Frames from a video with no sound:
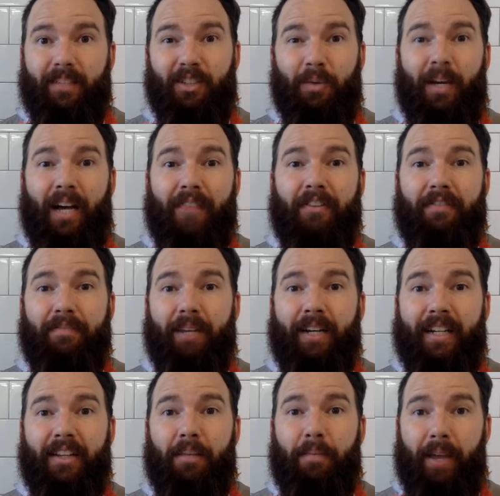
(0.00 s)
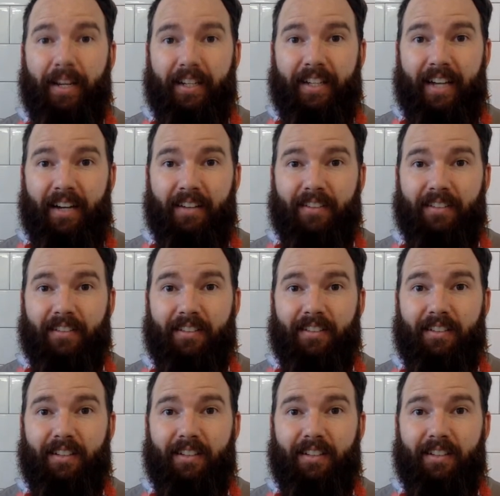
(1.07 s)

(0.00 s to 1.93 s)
do I have enough money in the bank account?